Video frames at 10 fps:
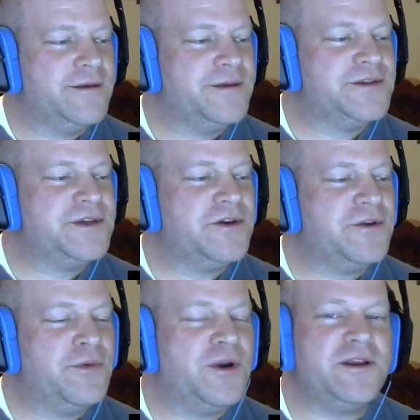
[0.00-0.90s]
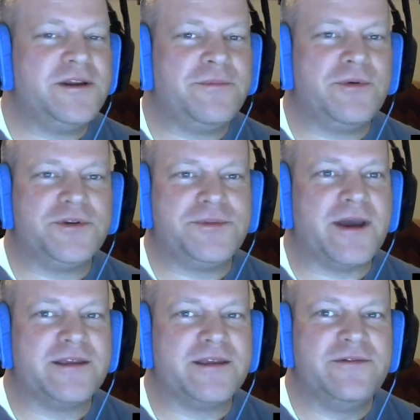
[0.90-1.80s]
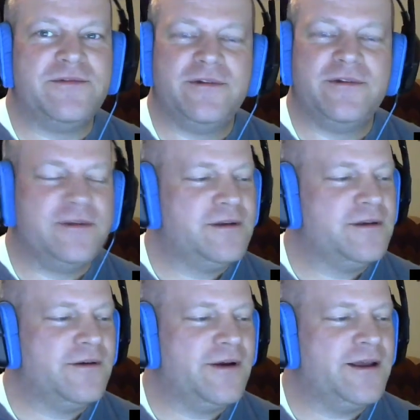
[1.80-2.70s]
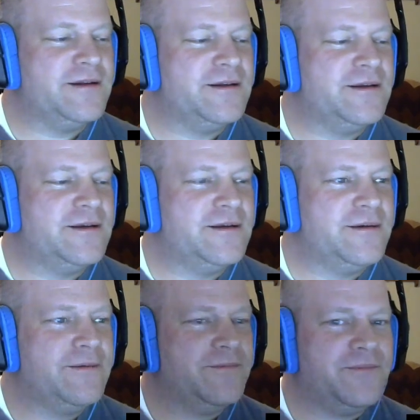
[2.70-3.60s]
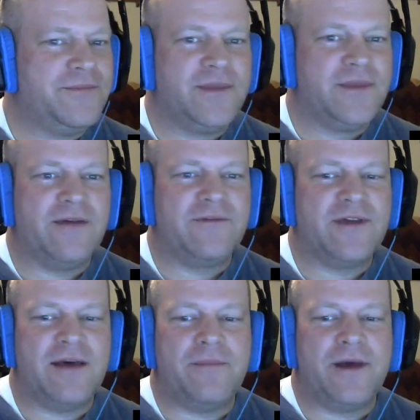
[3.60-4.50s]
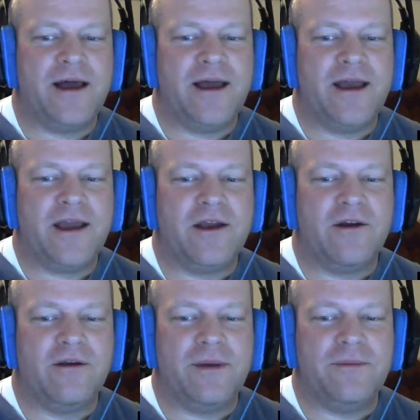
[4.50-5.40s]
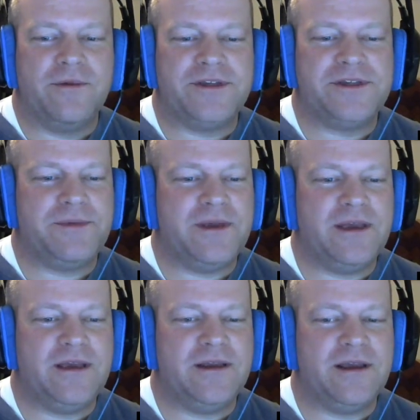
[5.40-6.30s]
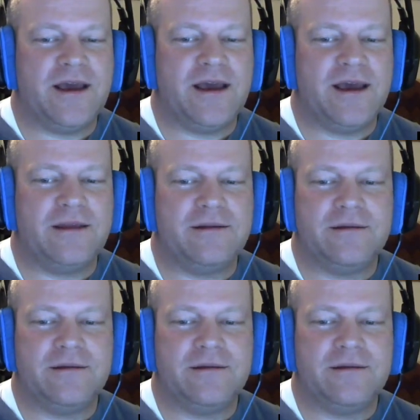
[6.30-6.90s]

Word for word: So to put it into perspective, right? I've got my current memory speed at